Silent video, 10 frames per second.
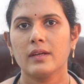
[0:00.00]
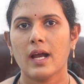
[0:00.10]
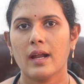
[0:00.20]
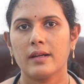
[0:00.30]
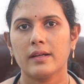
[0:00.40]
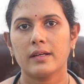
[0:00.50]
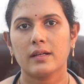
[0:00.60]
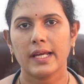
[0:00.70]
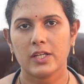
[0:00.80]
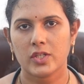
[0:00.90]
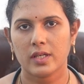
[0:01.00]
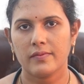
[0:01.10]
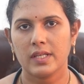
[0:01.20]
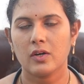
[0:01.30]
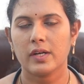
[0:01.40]
and HIV
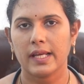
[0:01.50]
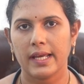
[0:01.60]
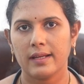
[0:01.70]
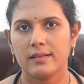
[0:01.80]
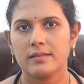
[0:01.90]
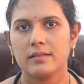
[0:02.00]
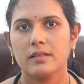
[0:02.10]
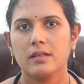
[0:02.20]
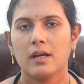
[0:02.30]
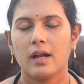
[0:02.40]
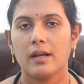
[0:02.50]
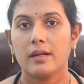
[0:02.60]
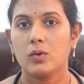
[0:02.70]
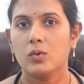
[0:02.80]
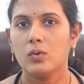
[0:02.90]
or AIDS,
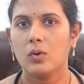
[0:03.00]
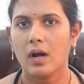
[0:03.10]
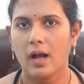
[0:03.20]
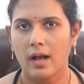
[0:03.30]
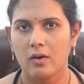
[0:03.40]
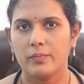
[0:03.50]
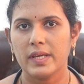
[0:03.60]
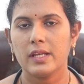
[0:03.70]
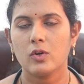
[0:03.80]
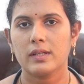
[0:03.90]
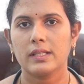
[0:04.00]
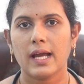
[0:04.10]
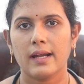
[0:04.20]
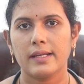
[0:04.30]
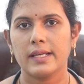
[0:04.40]
and who have been on the
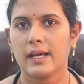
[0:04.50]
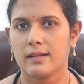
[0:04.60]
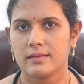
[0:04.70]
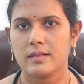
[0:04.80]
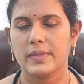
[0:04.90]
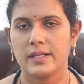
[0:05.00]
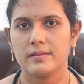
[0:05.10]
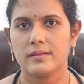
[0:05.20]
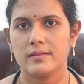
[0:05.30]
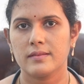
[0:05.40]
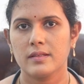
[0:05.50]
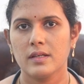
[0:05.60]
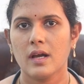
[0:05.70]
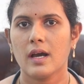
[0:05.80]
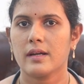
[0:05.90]
anti-cancer medicines
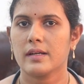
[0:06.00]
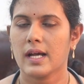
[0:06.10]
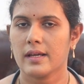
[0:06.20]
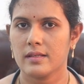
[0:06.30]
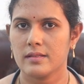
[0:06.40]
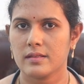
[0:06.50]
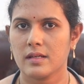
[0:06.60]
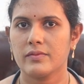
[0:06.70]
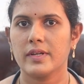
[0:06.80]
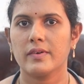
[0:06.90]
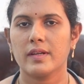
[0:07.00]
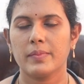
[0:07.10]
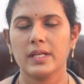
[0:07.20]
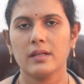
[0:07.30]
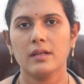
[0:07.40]
are at high risk of
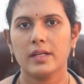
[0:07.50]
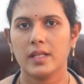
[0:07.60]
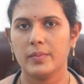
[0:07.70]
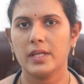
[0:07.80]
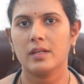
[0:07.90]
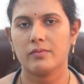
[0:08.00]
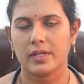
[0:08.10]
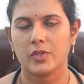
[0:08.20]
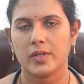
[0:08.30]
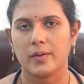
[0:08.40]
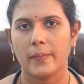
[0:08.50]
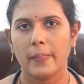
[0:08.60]
developing TB infection.